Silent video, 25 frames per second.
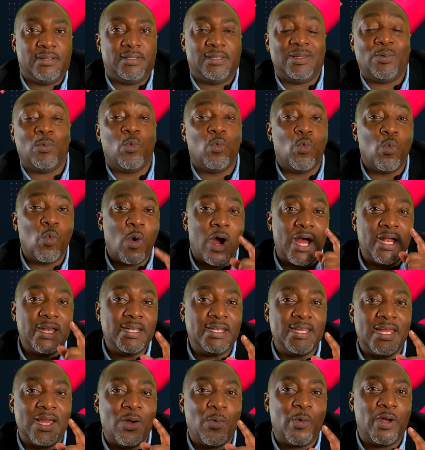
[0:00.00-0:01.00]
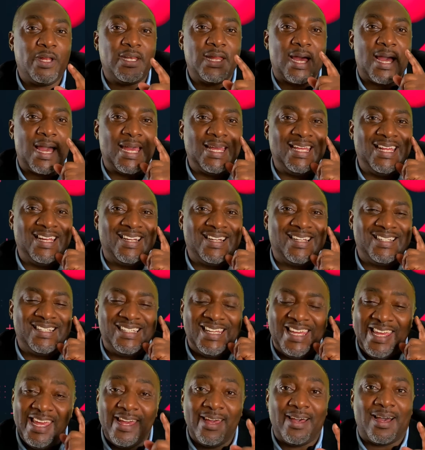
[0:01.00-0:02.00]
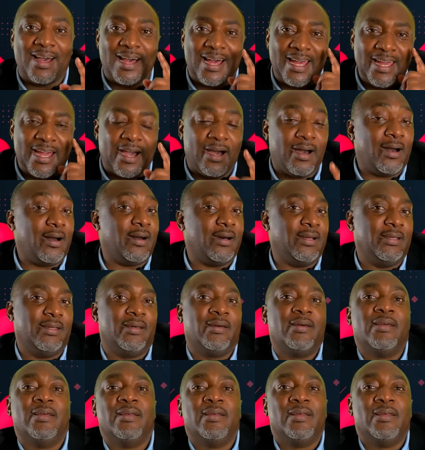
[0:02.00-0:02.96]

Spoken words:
The one day when I heard